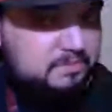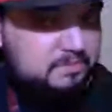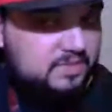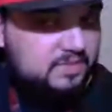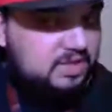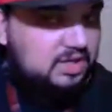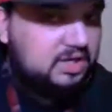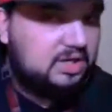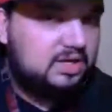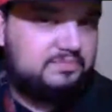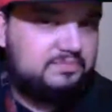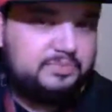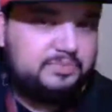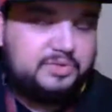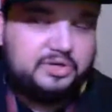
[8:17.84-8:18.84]

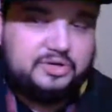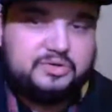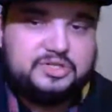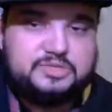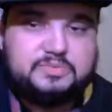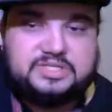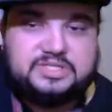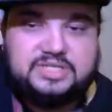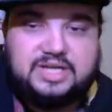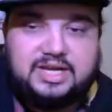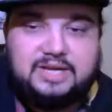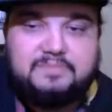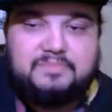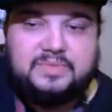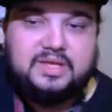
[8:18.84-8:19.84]
um, during Christmas
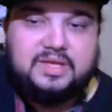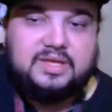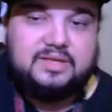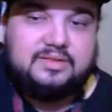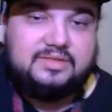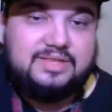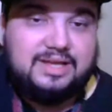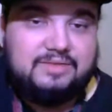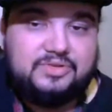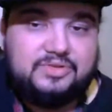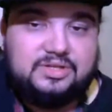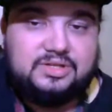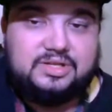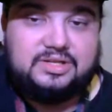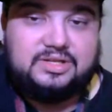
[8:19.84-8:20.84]
time.
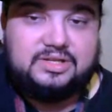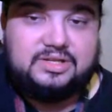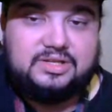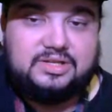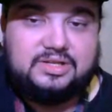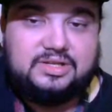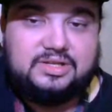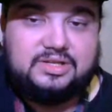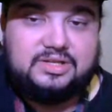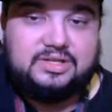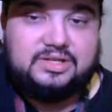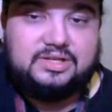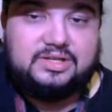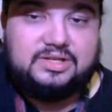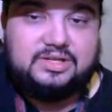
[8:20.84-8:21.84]
Definitely, definitely
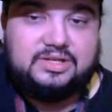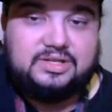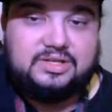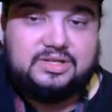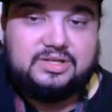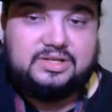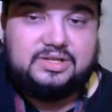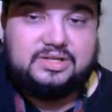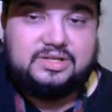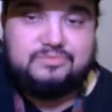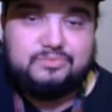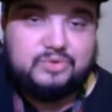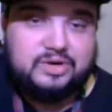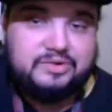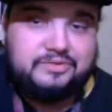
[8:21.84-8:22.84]
gave Little John a
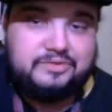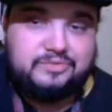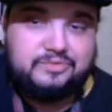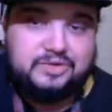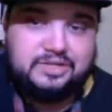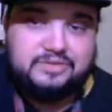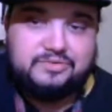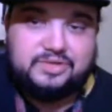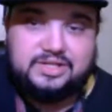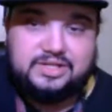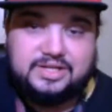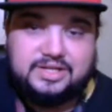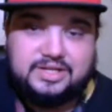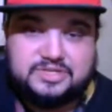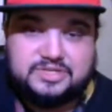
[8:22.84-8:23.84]
very, really, really
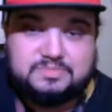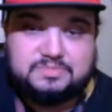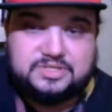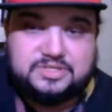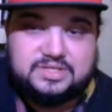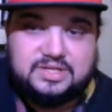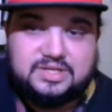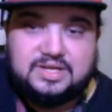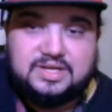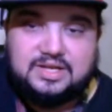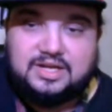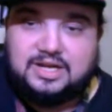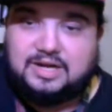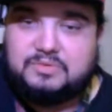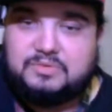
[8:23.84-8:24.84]
nice Christmas.
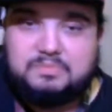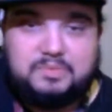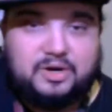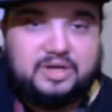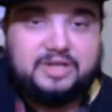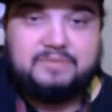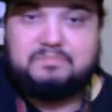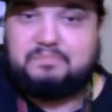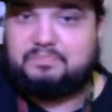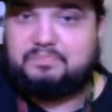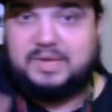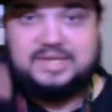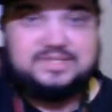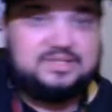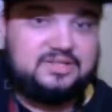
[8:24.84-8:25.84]
Uh, we bought him
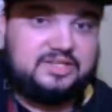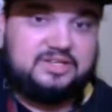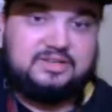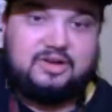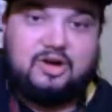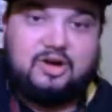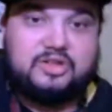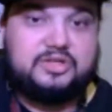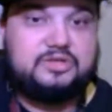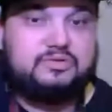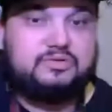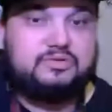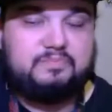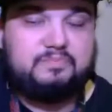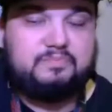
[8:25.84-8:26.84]
basically all the
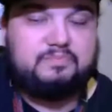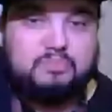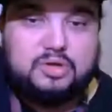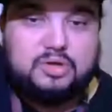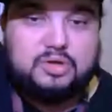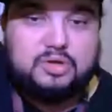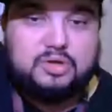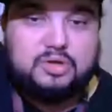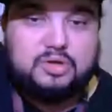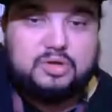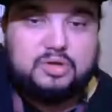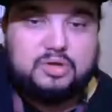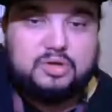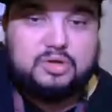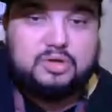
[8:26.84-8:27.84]
most of the
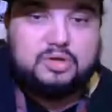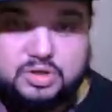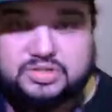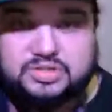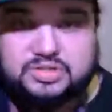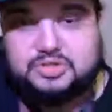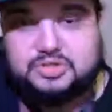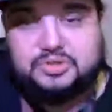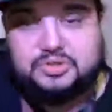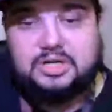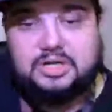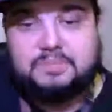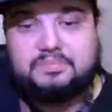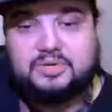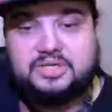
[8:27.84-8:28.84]
most of the
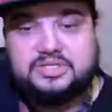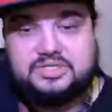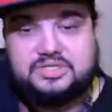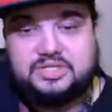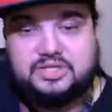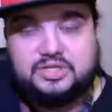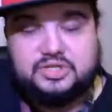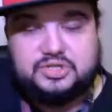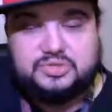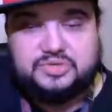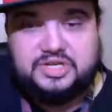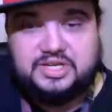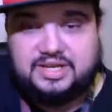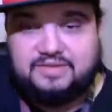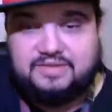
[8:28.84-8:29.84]
uh, presence of the
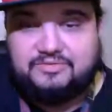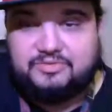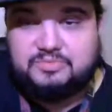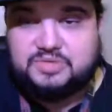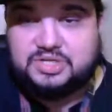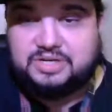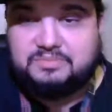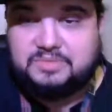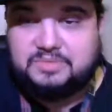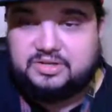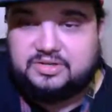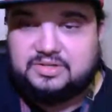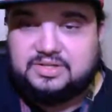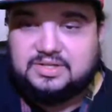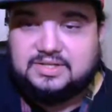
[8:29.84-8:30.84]
tree came from John
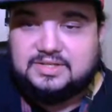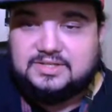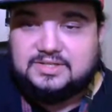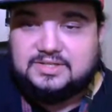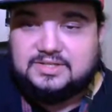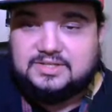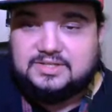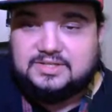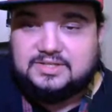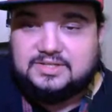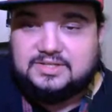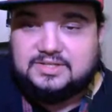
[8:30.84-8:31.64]
Miller. So,